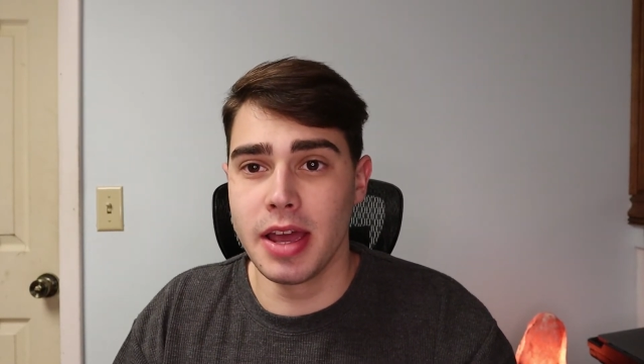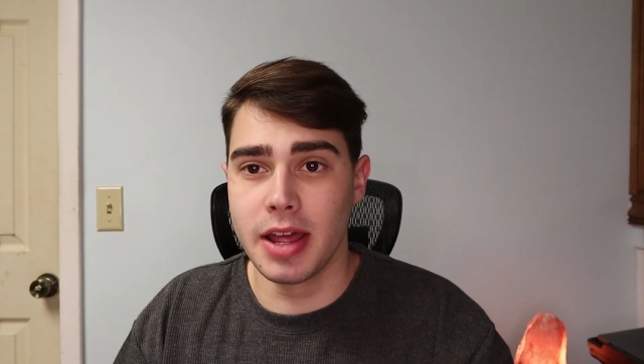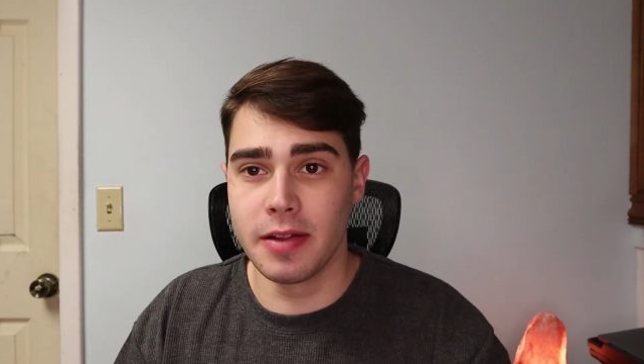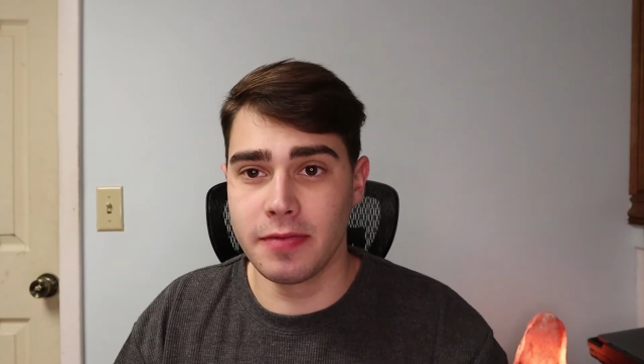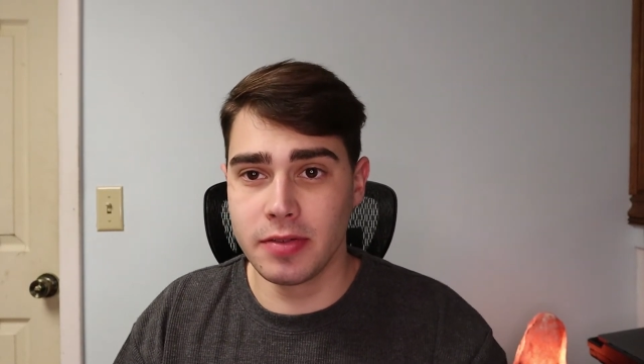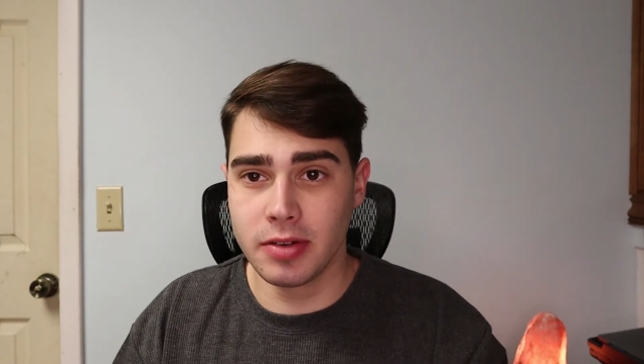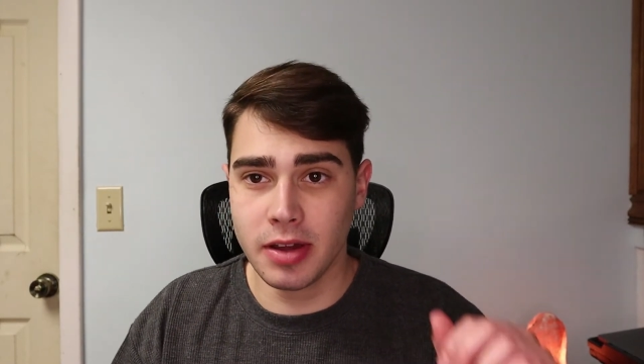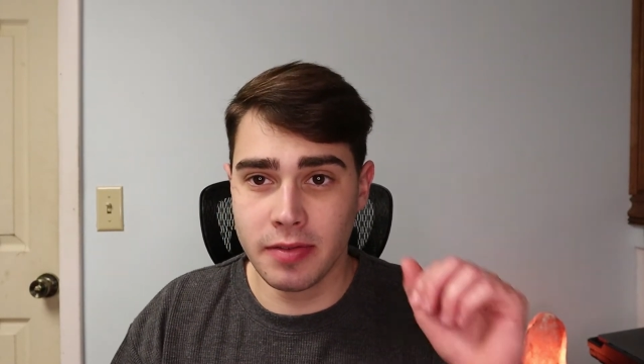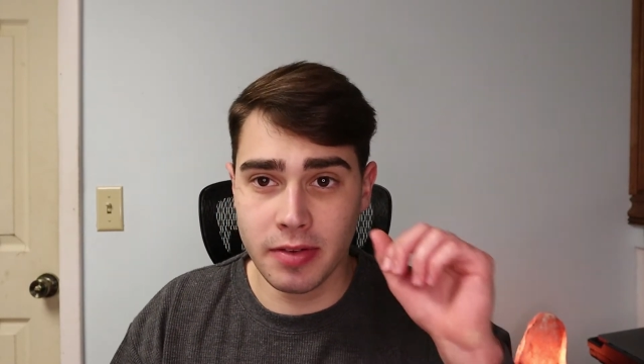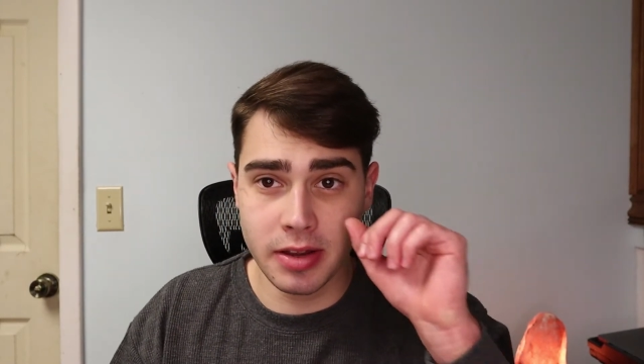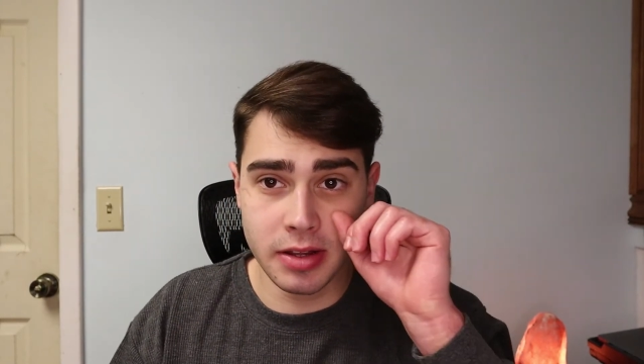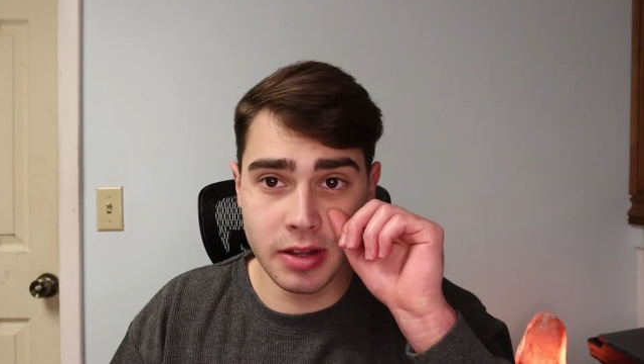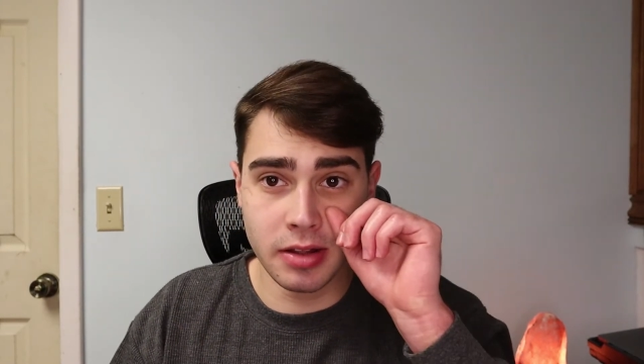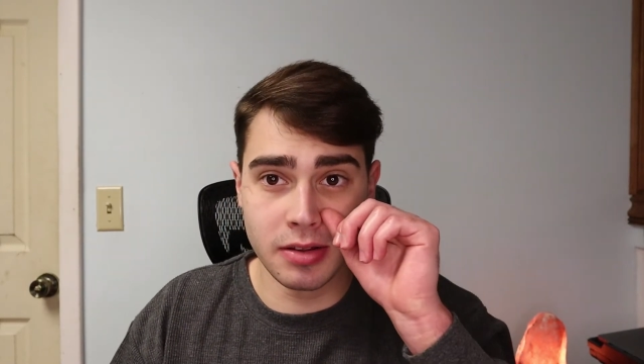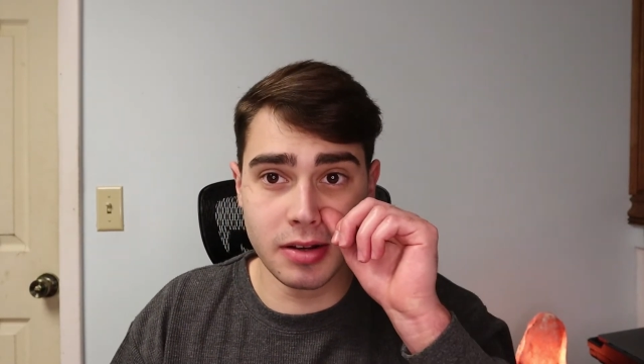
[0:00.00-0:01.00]
And if you have
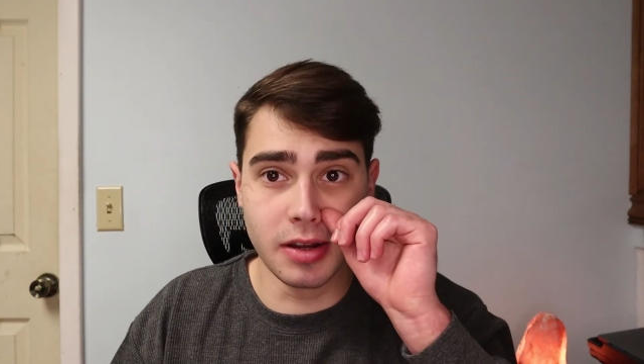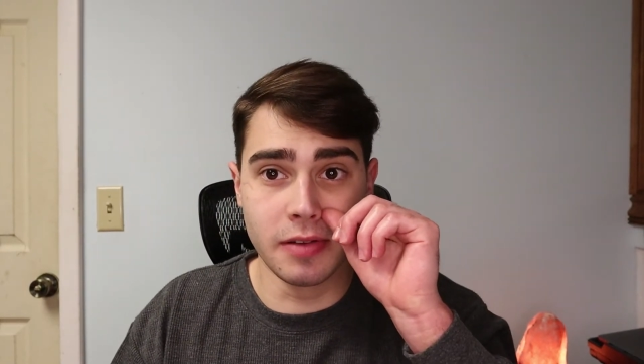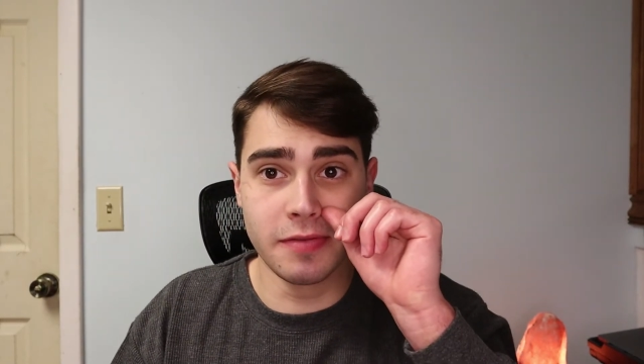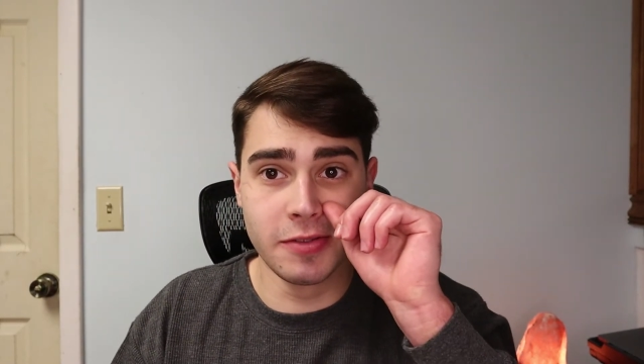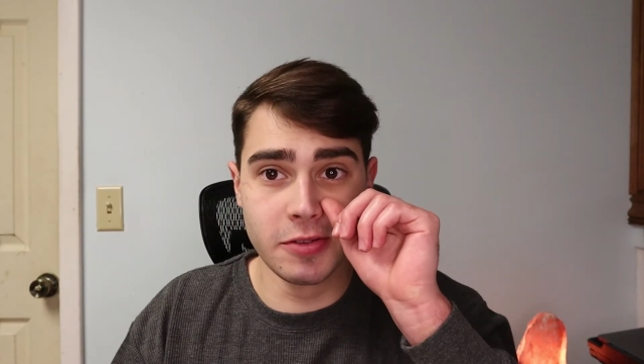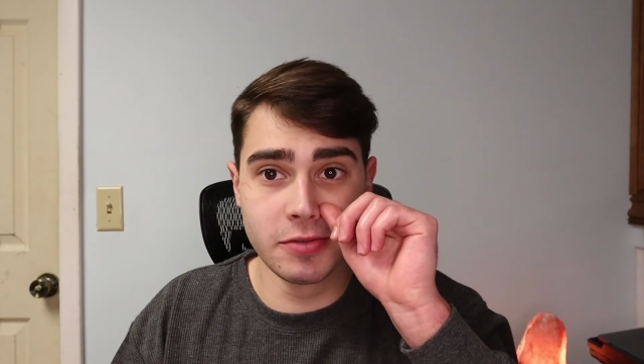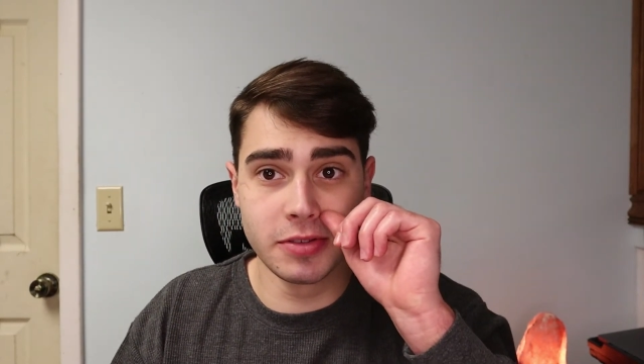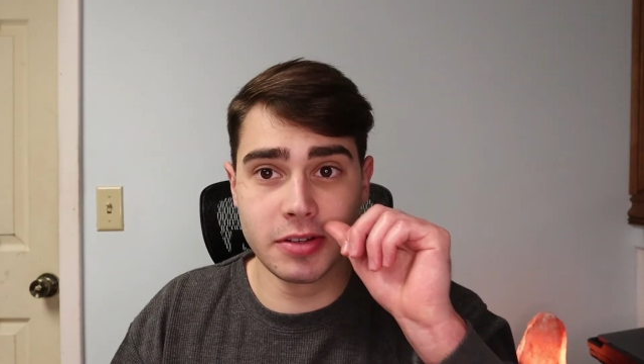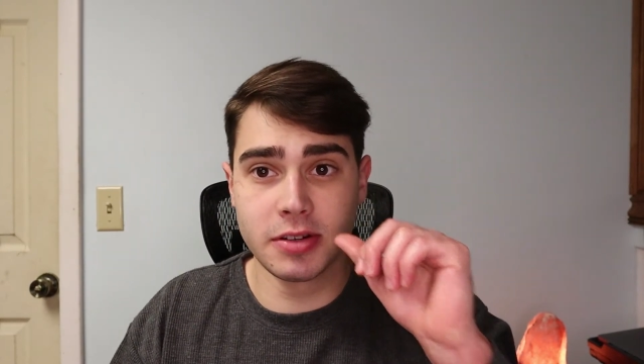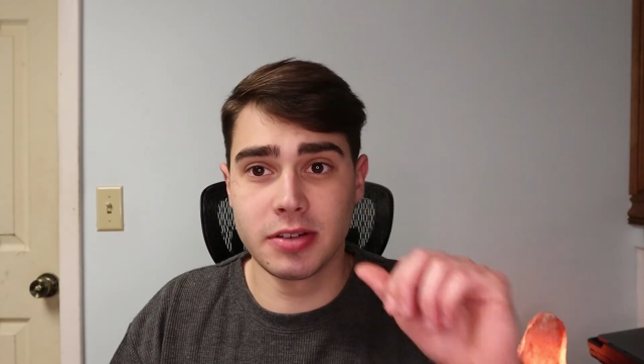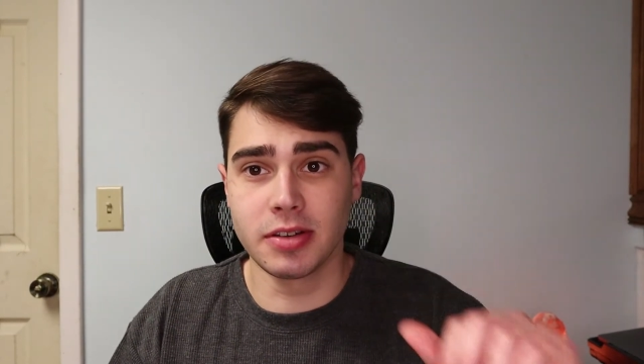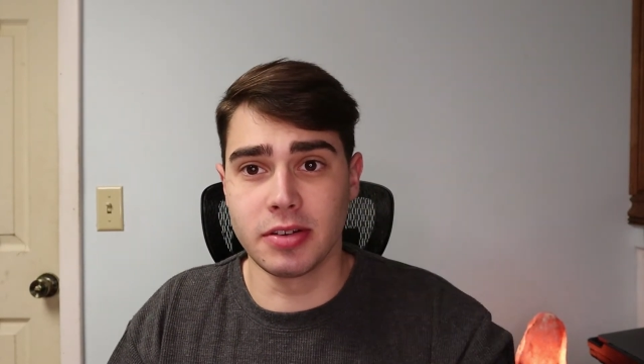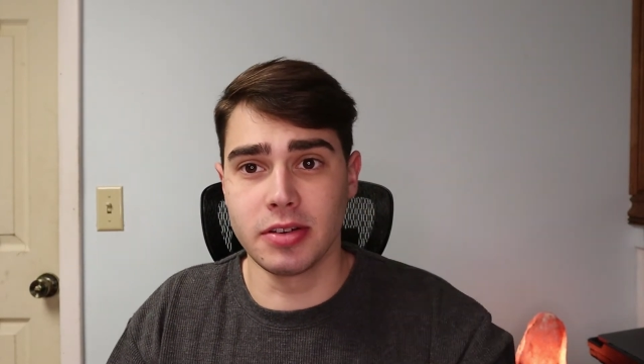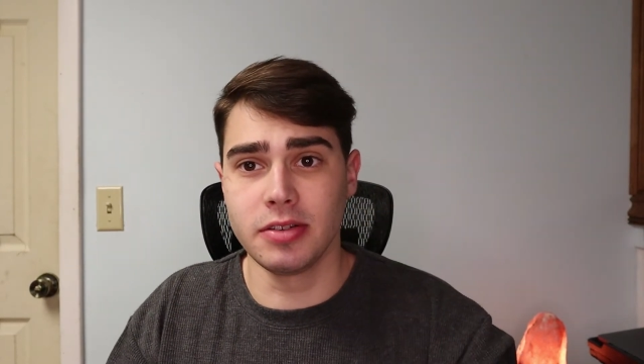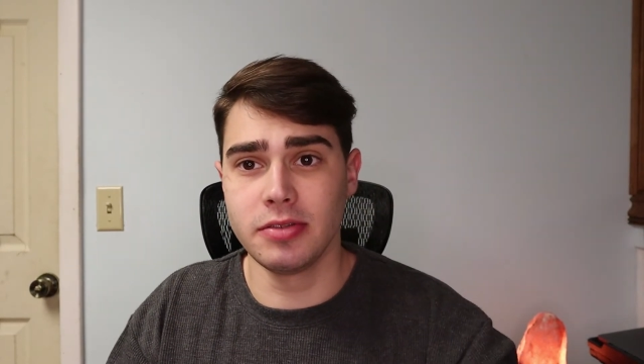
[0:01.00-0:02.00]
any other
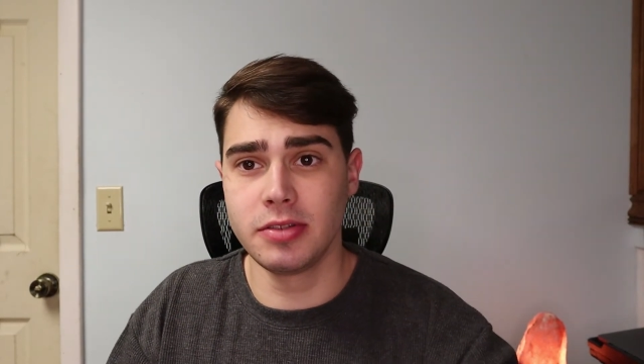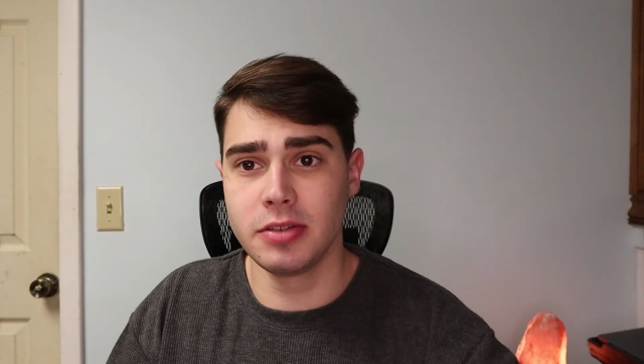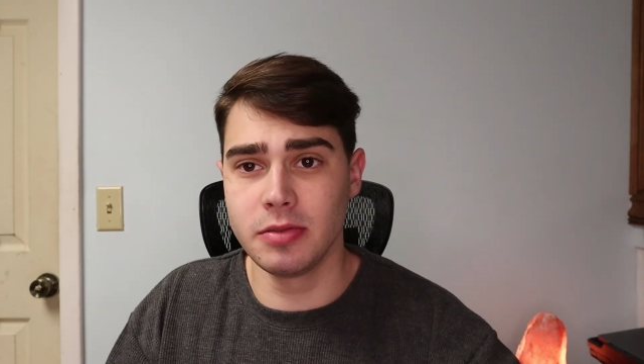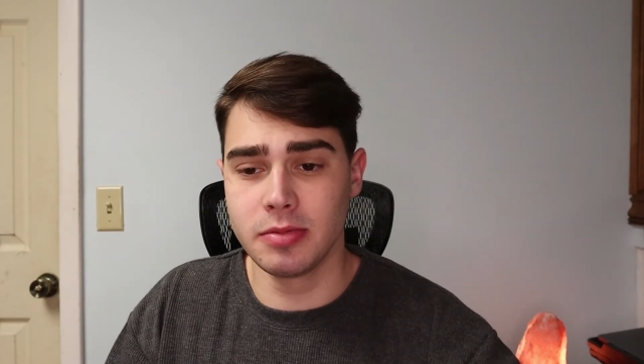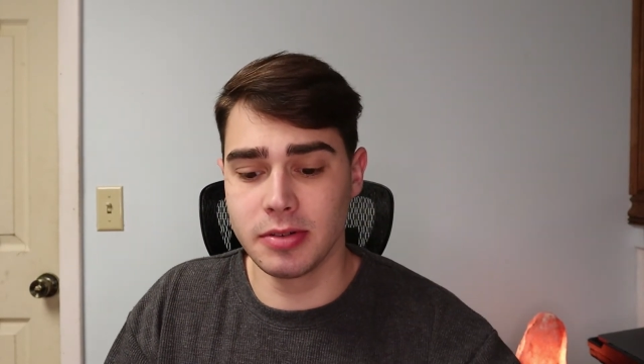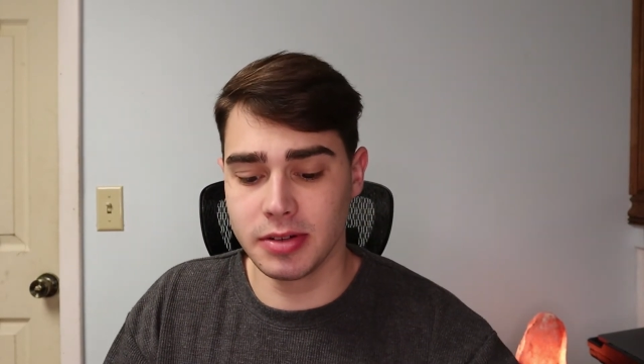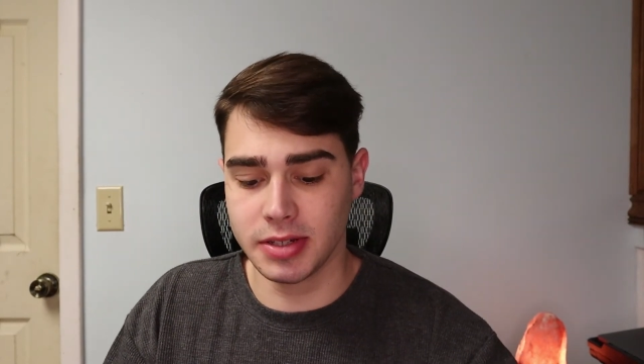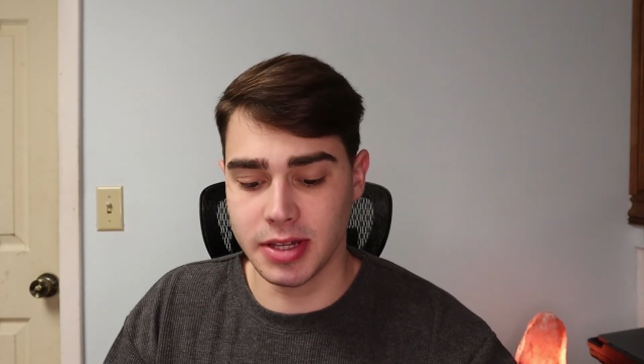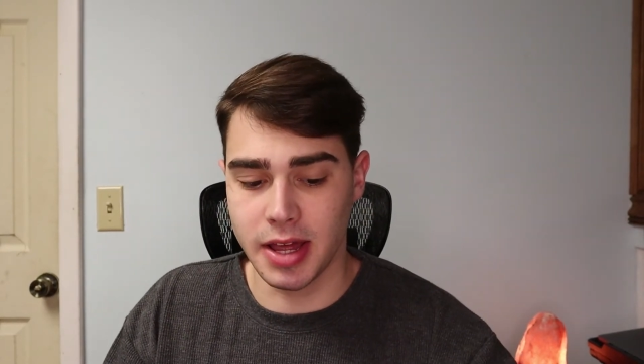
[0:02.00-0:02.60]
influencers or YouTubers